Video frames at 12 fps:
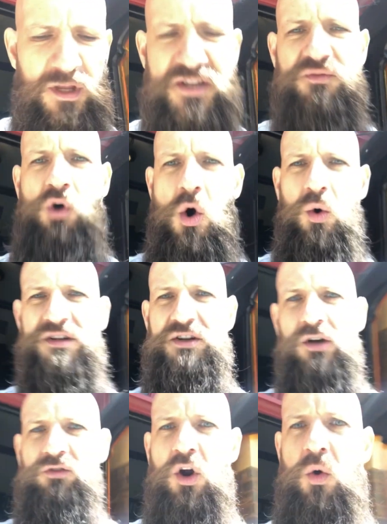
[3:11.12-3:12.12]
role is going
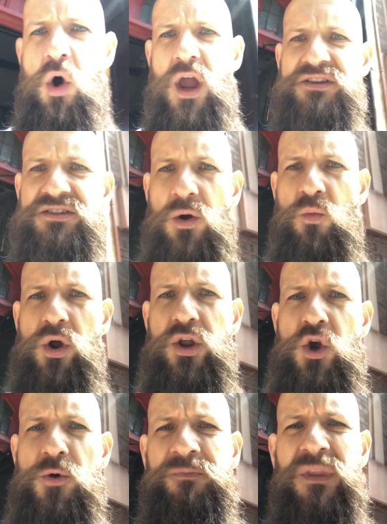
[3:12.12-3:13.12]
to require someone
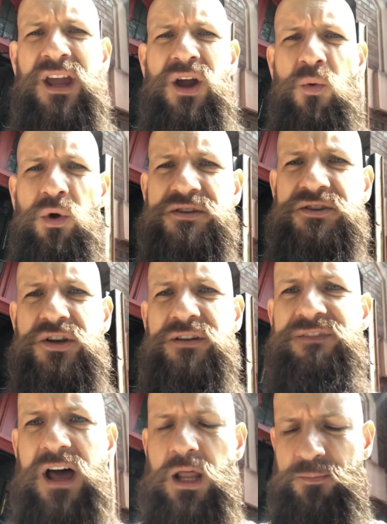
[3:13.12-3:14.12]
who wants to
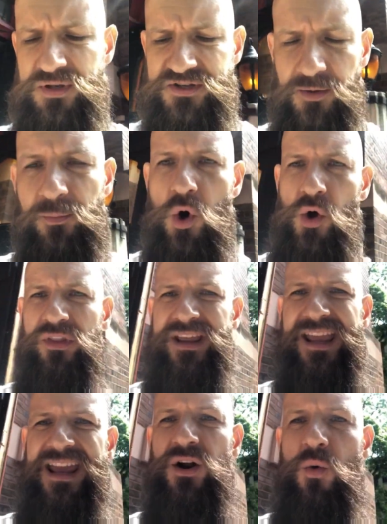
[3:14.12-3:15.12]
develop and support the
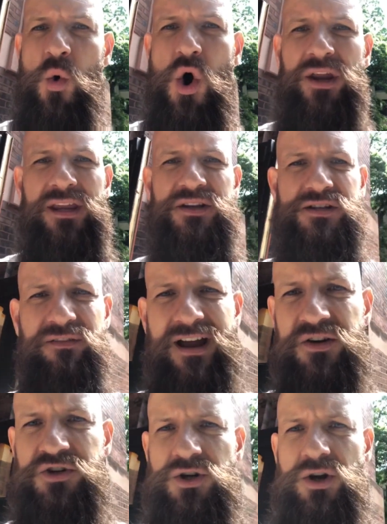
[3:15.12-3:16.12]
inner workings of our
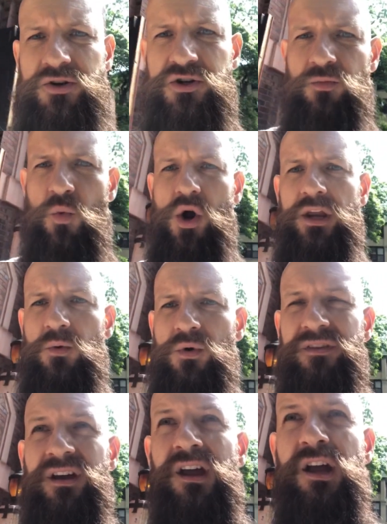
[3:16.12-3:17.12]
church, and working with
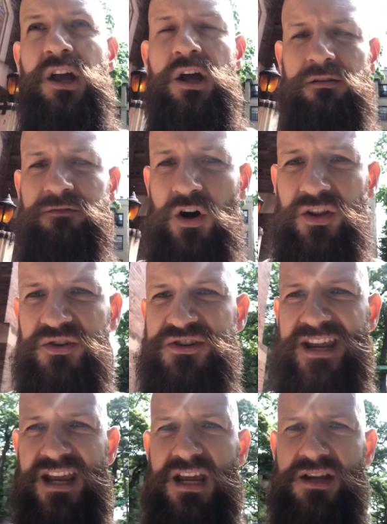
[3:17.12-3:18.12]

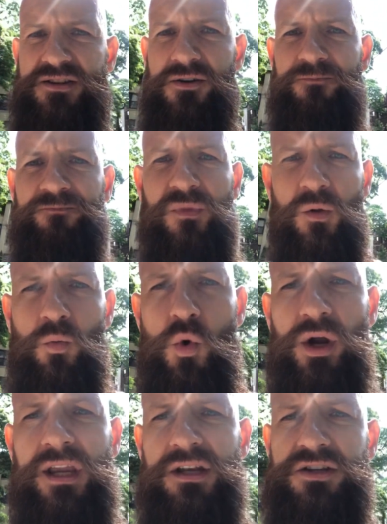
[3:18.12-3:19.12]
volunteers and
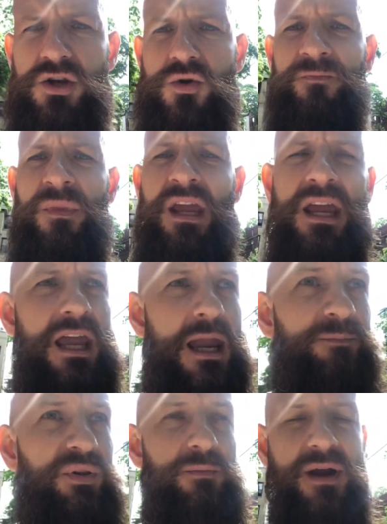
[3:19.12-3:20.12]
working to
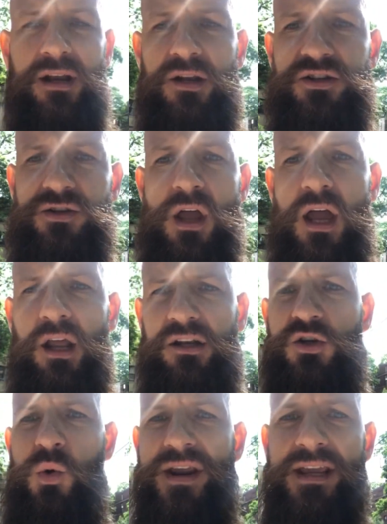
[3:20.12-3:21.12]
implement and
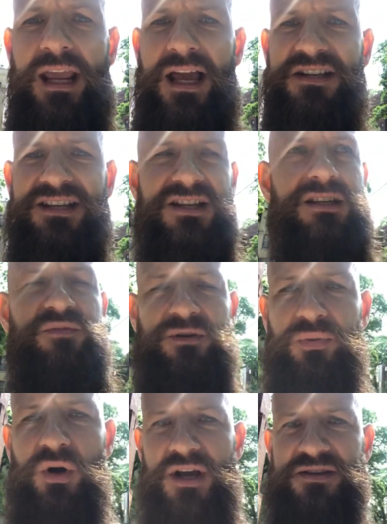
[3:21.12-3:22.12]
tweaking our systems and
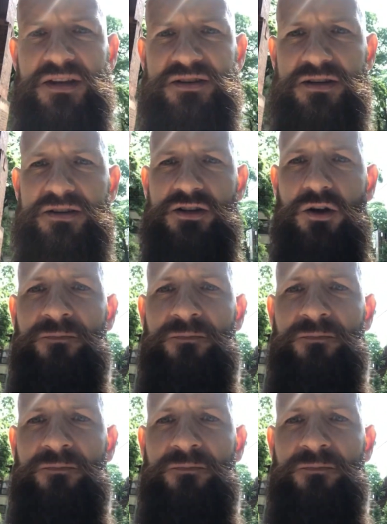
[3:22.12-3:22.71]
processes. So